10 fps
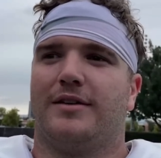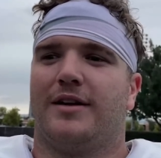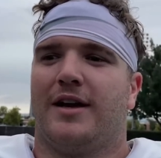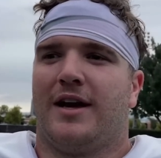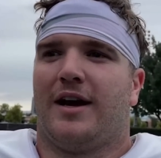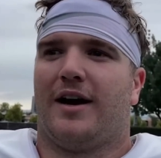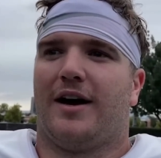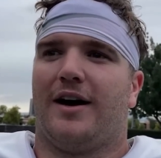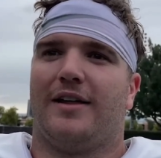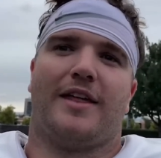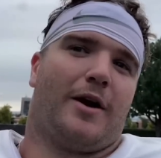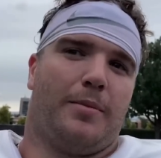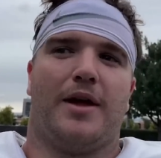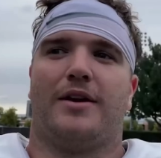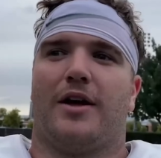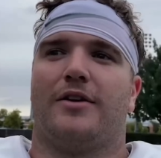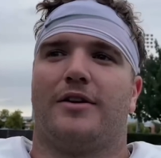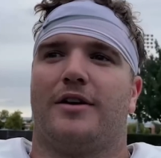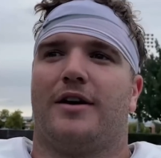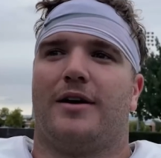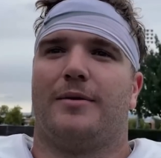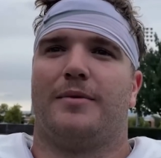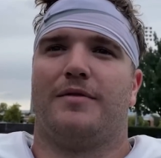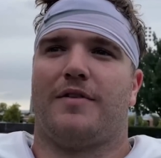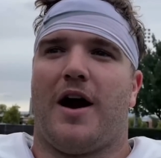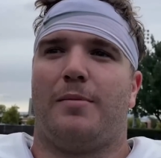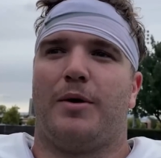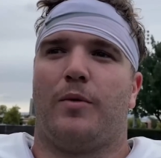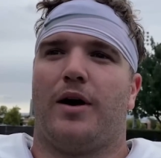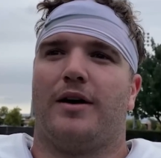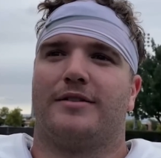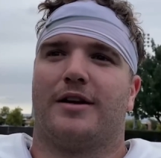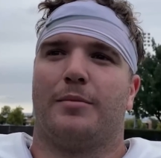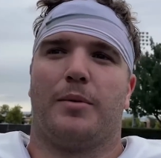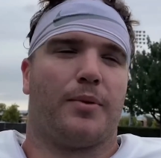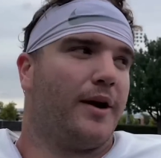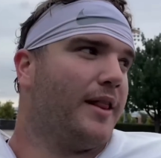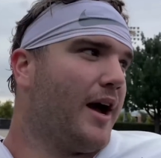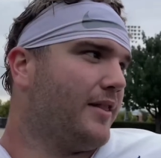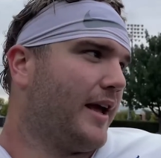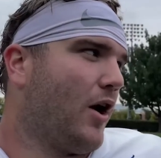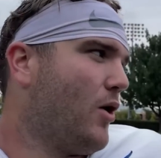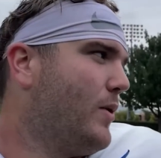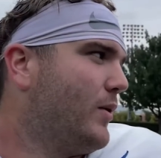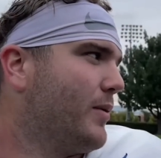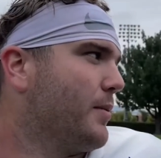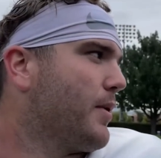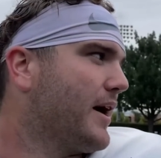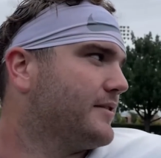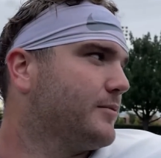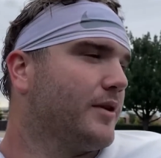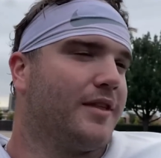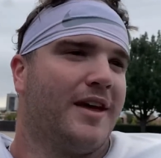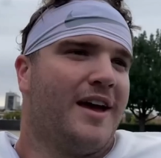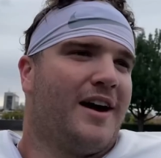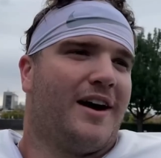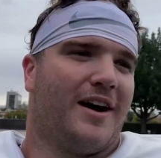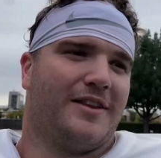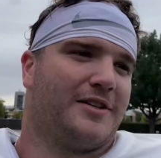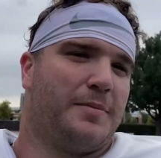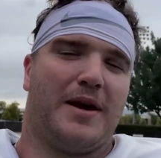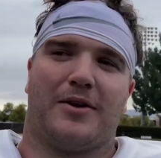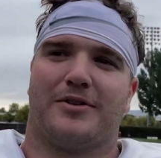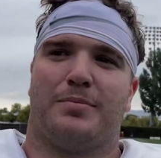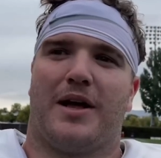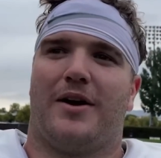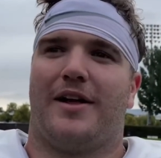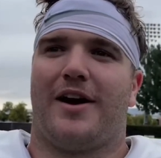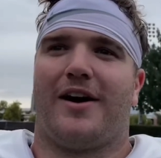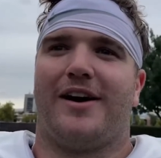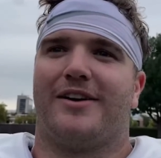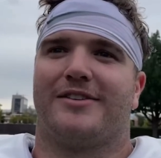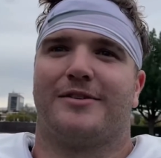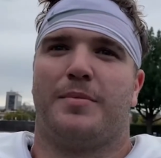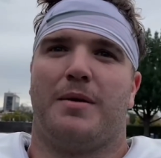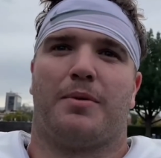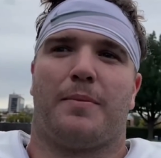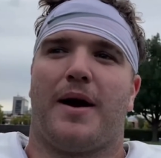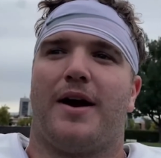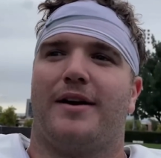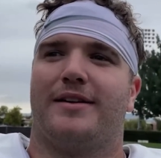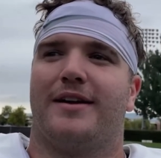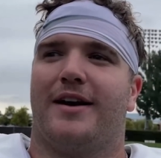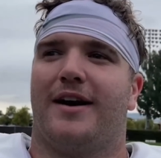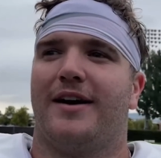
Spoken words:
And that'll be another environment where it's going to be pretty loud. Like all week, we've been practicing with the speakers blaring in our ears, being prepared. And,